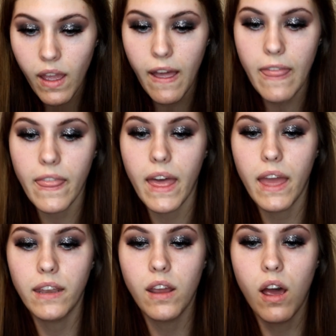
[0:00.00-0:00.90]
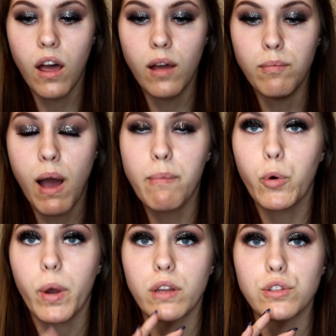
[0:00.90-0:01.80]
And then I'm
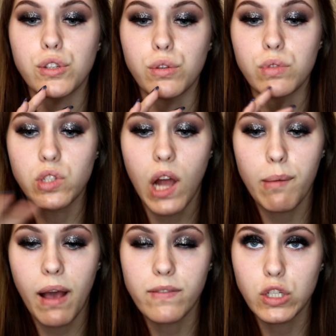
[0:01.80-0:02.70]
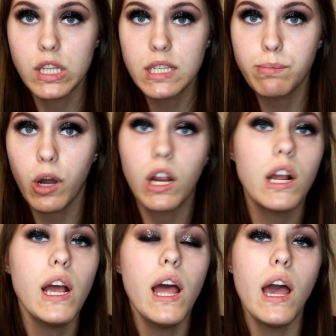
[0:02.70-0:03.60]
going to stop after this
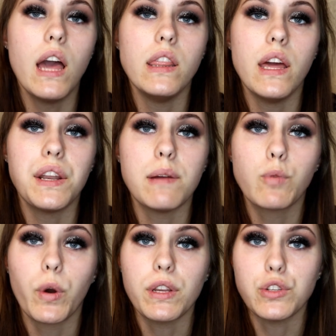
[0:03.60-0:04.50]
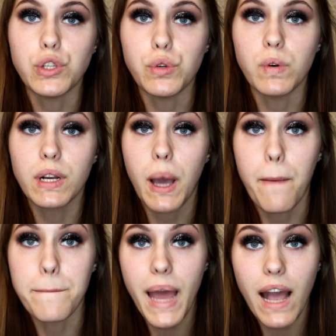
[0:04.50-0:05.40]
part, and then I'm going to
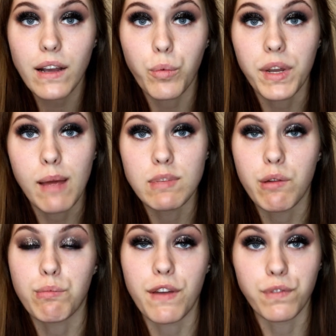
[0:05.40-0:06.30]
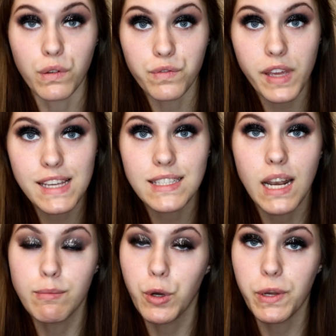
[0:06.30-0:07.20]
come back when I'm done with my full face, and
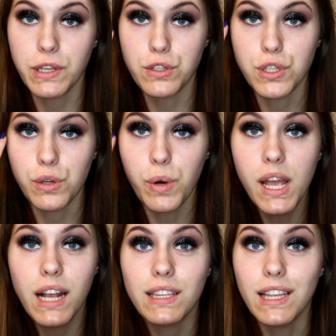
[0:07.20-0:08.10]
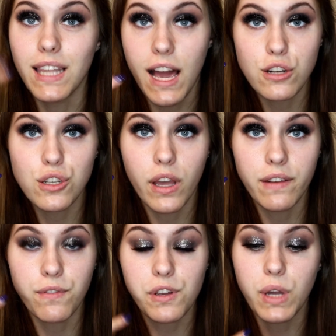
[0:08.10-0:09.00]
I'm going to do the lash
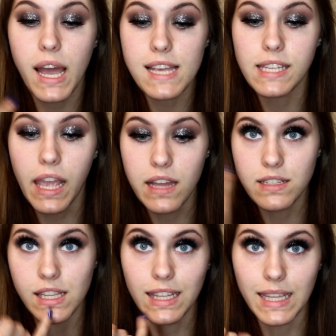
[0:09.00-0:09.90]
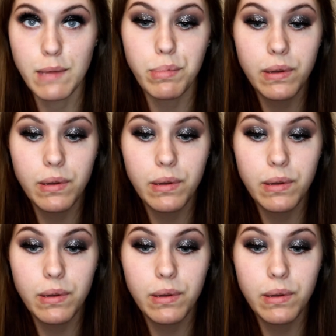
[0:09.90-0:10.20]
line for you guys and the lip.